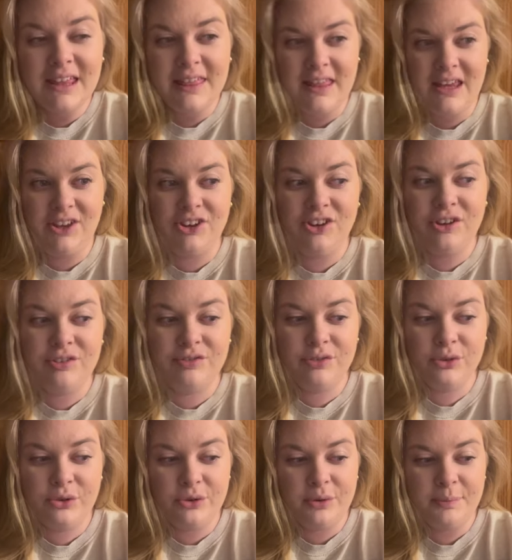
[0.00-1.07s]
Thank you
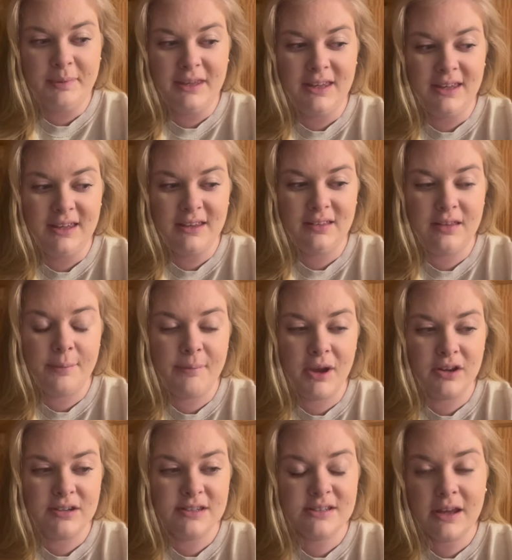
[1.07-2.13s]
for being the
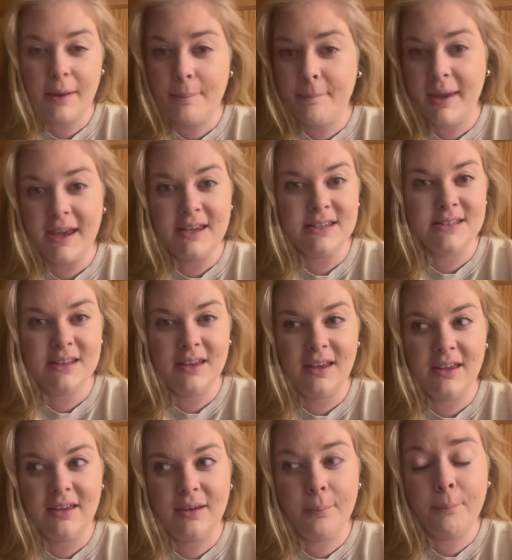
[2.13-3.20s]
most
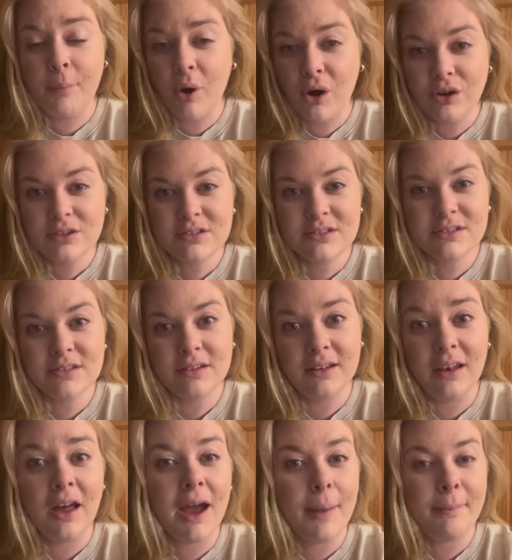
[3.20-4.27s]
amazing boss,
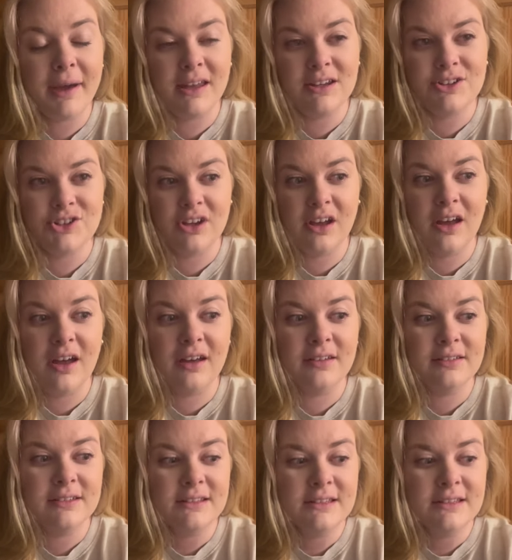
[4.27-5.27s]
line manager,